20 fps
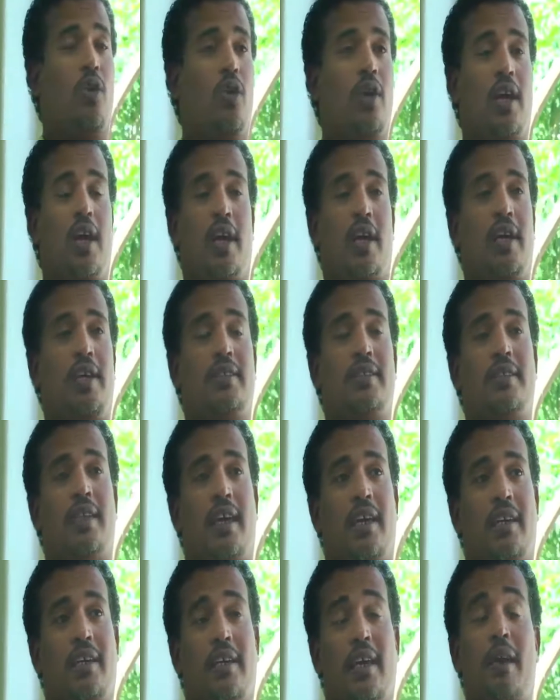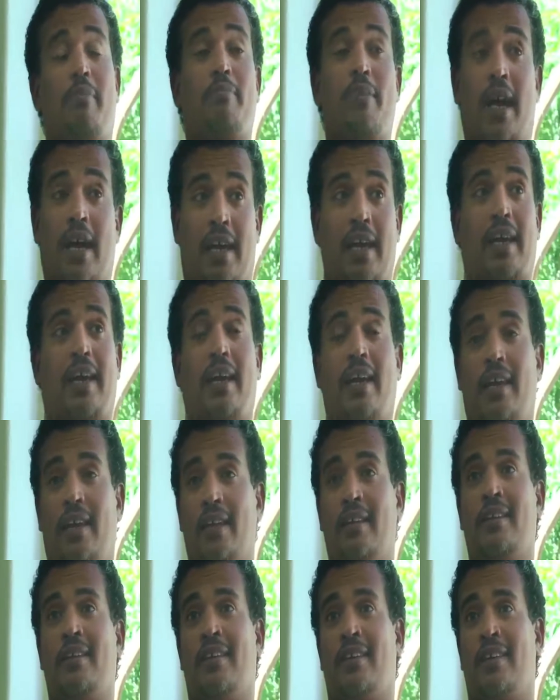call us and come back
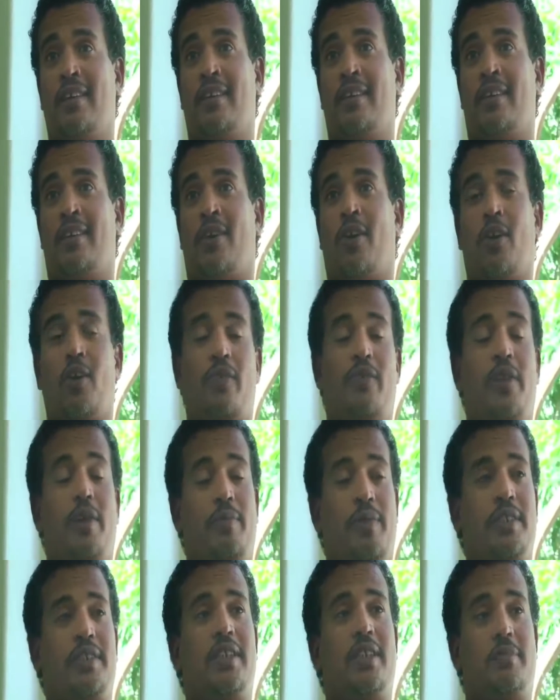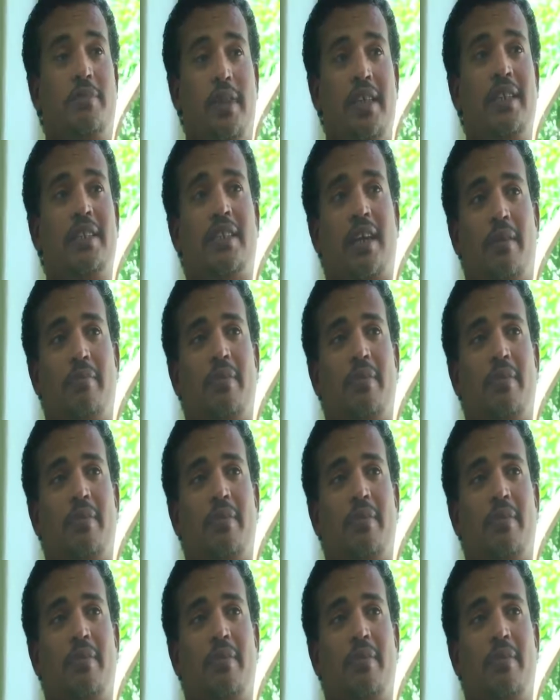again. All of them, they said, please